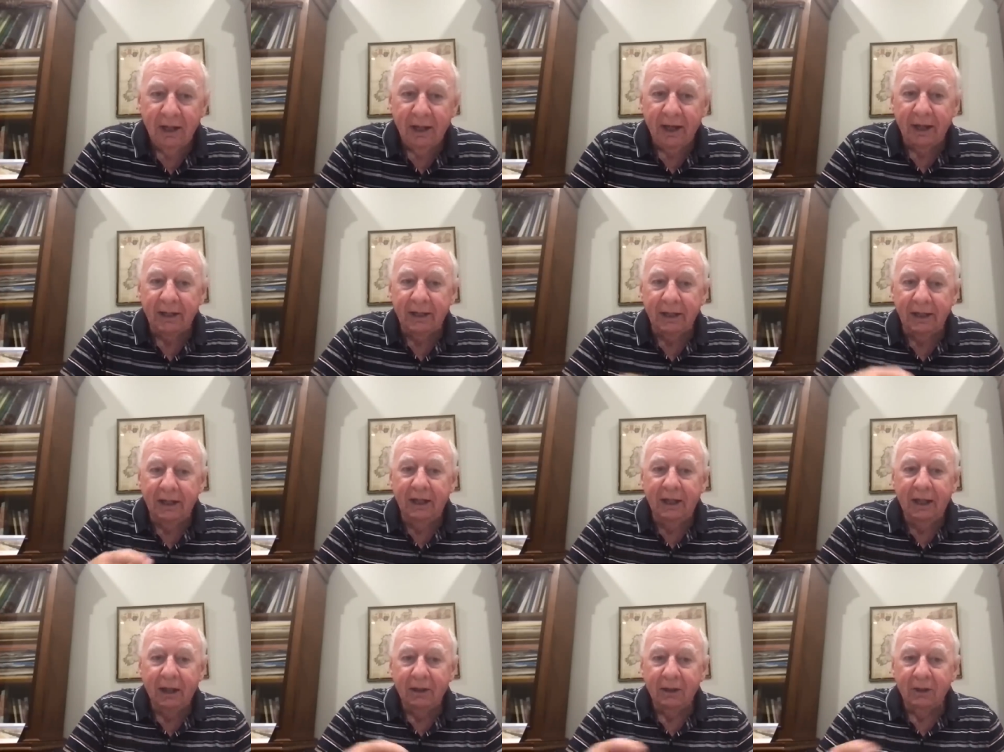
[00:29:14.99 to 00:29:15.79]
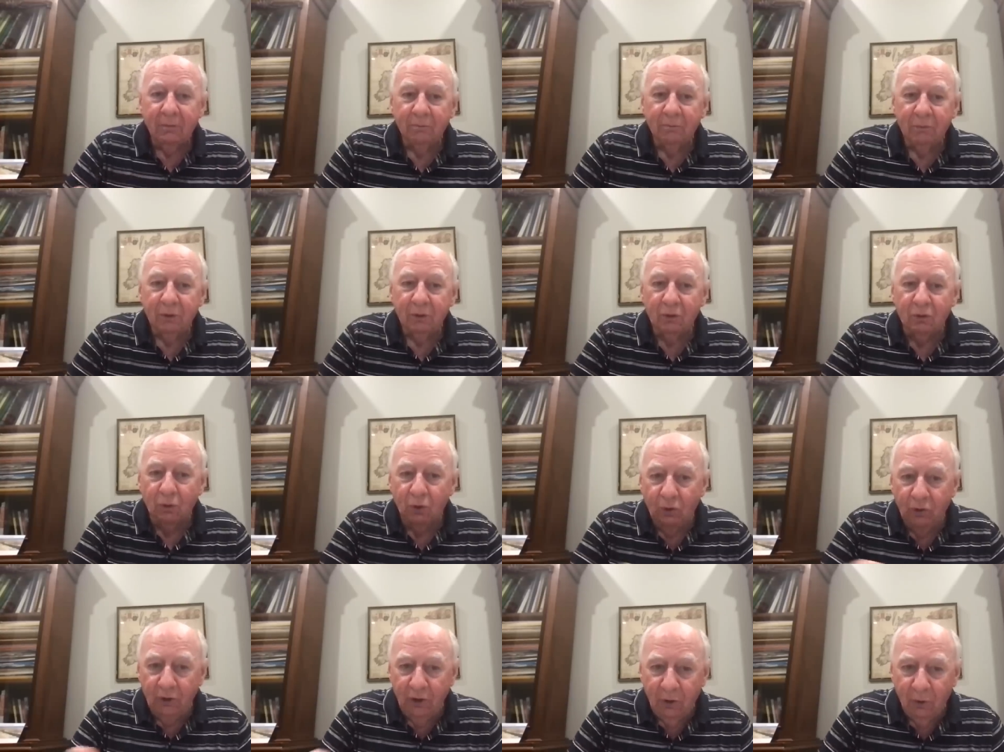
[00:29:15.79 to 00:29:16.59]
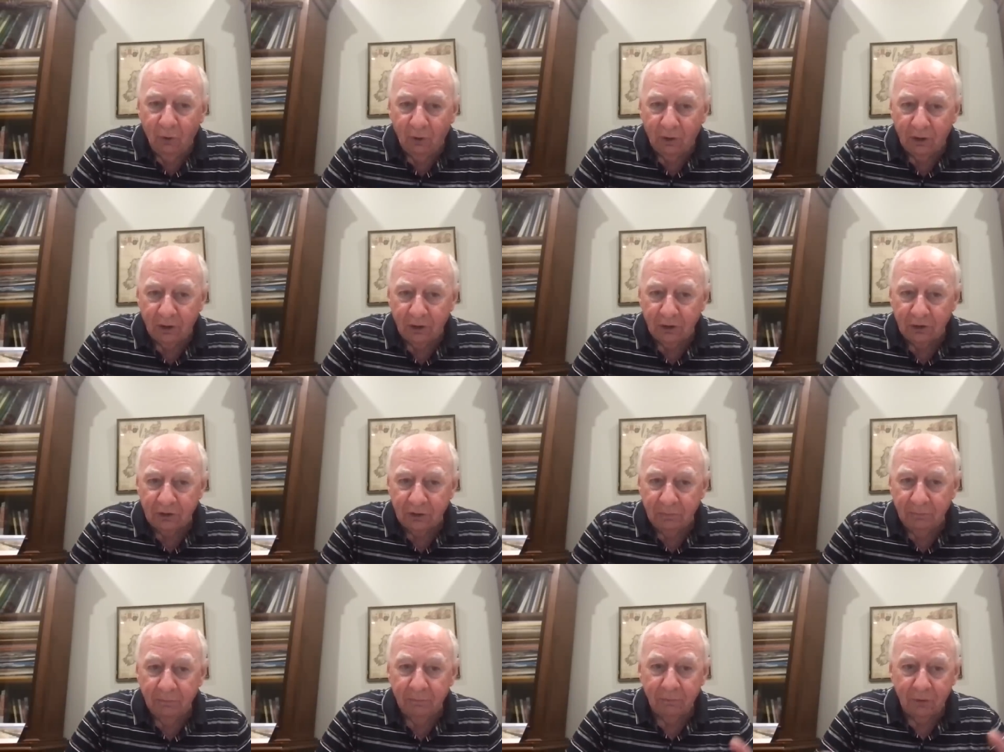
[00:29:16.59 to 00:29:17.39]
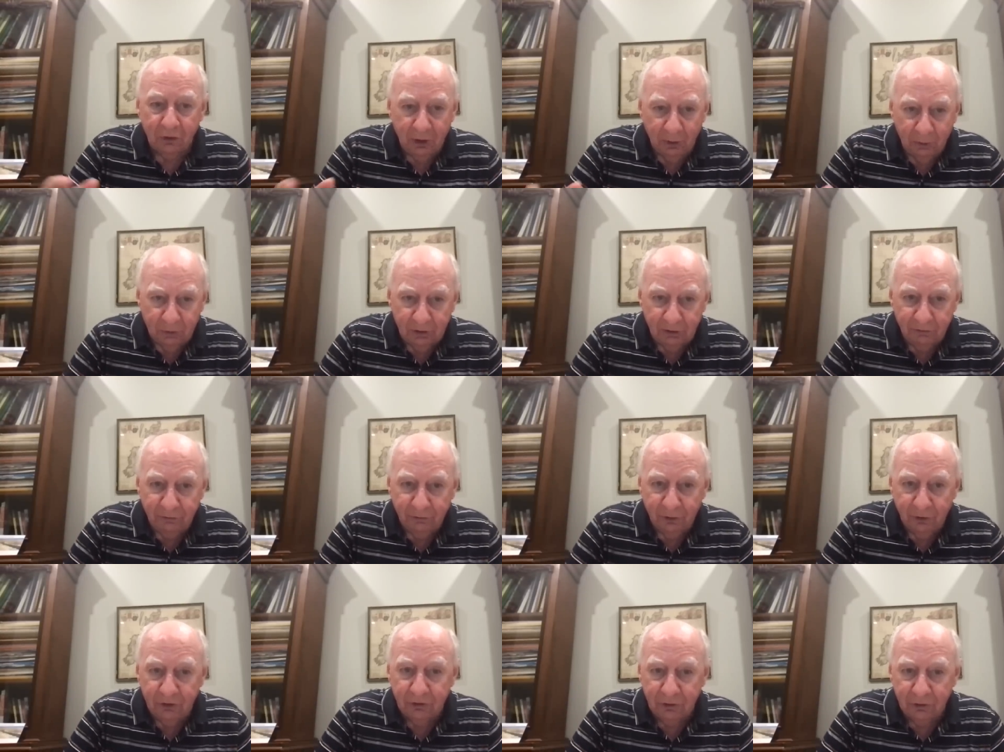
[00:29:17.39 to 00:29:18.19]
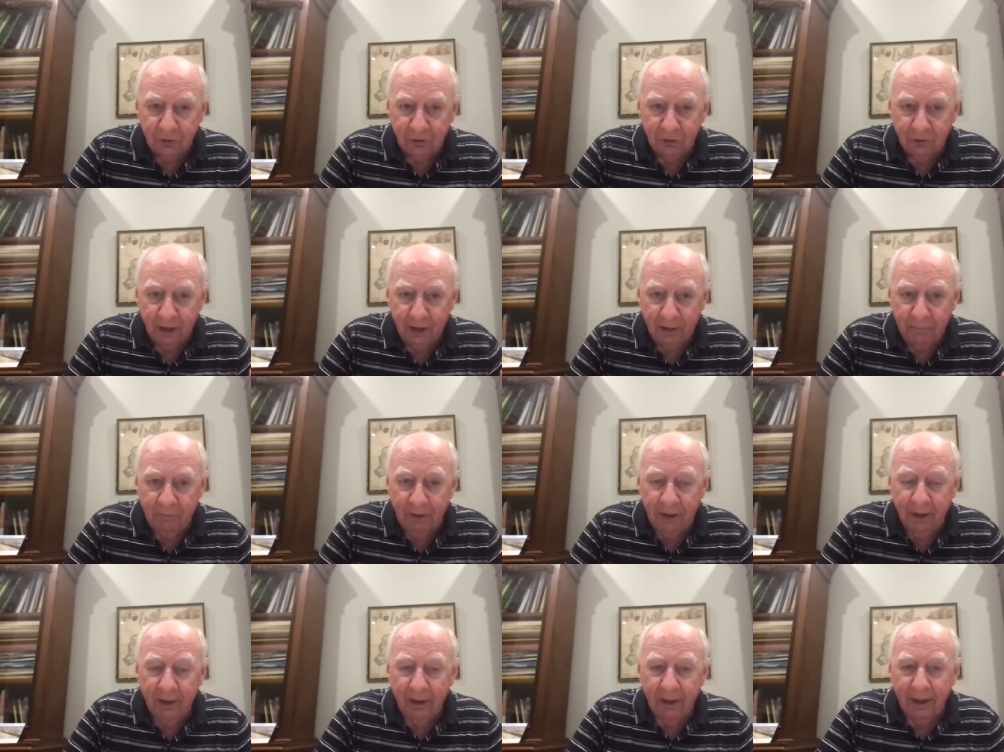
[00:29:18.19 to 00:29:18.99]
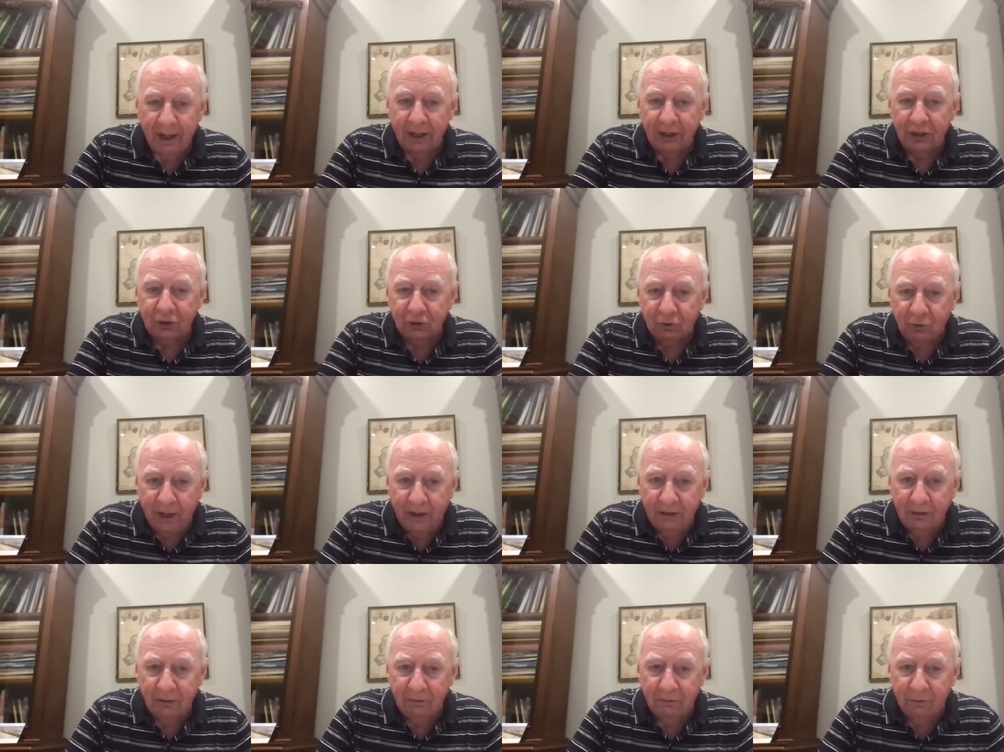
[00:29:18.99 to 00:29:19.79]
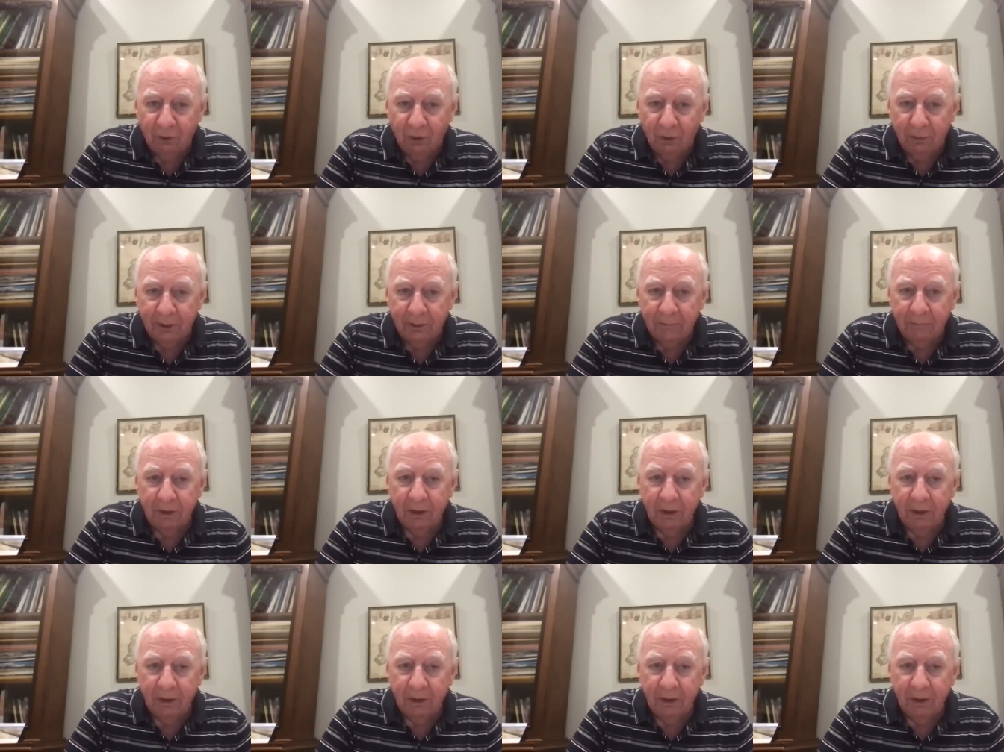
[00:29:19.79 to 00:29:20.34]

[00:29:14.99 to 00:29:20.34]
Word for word: And he grew the organism, because he was the first to do that, and extracted from it